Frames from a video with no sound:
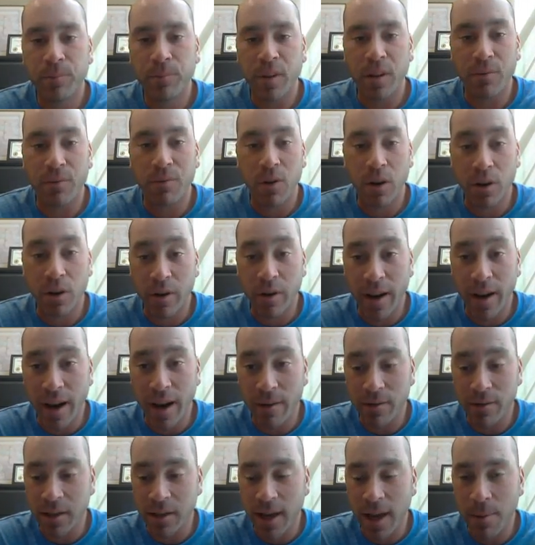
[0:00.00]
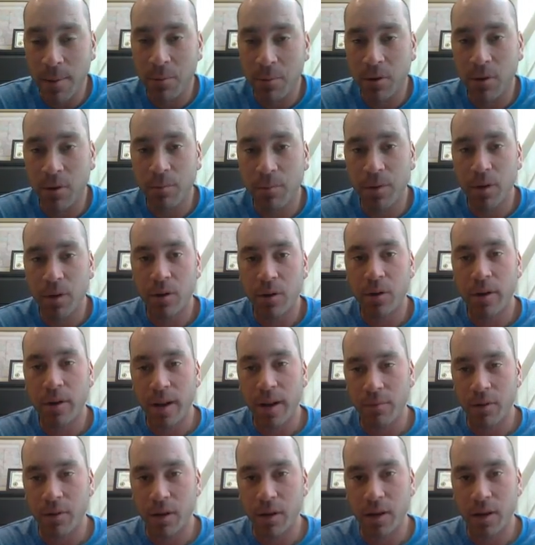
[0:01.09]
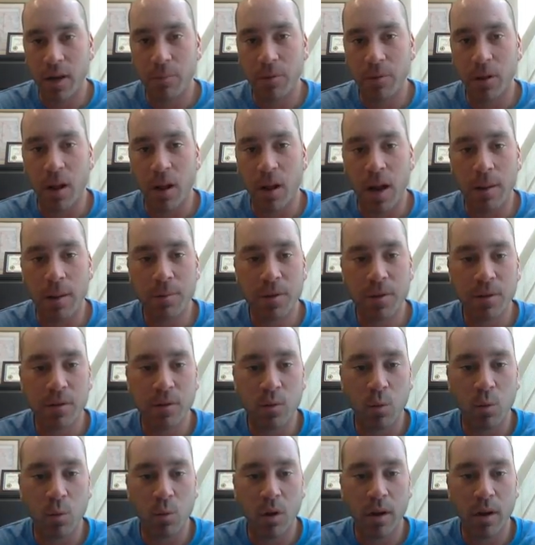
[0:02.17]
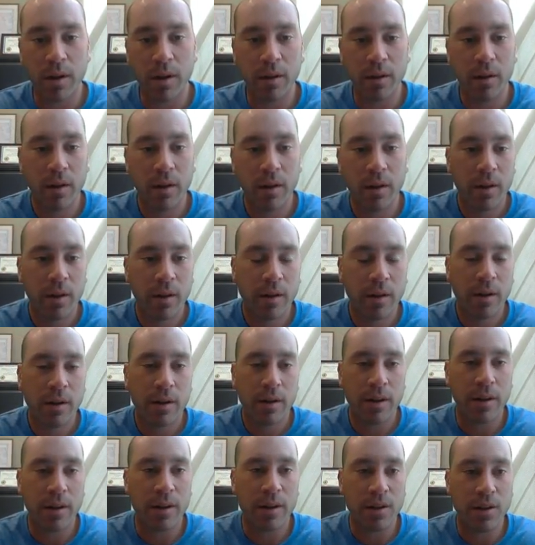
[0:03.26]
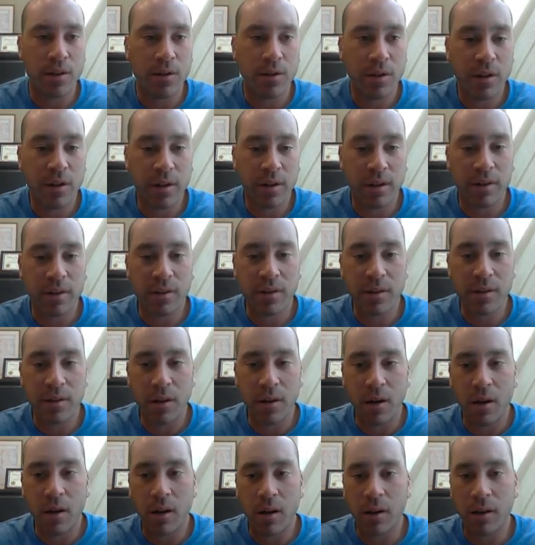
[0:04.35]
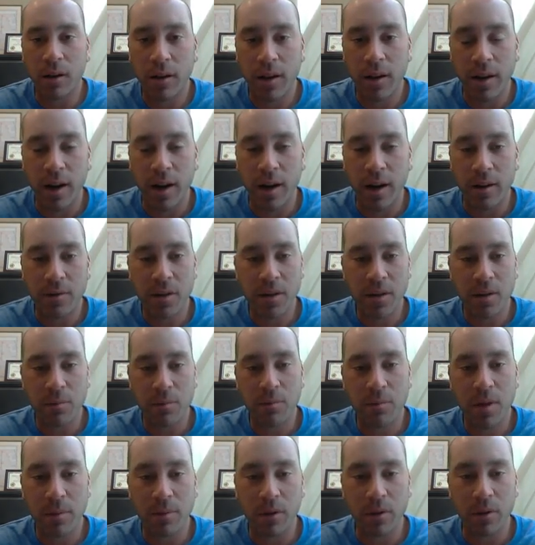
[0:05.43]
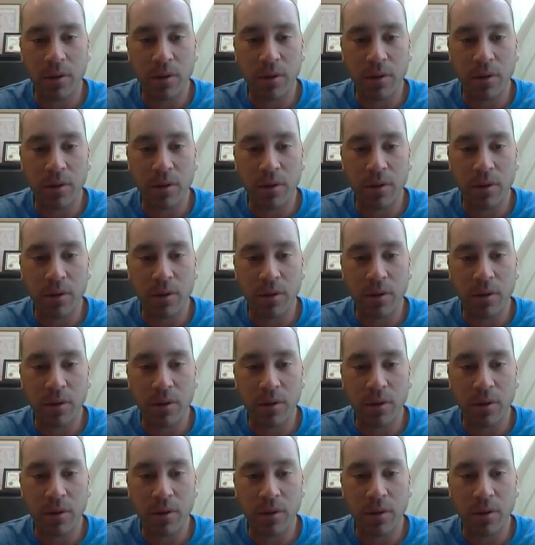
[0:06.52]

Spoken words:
If all you have is an Apple computer, you have a couple options. One is you could install, and I have seen people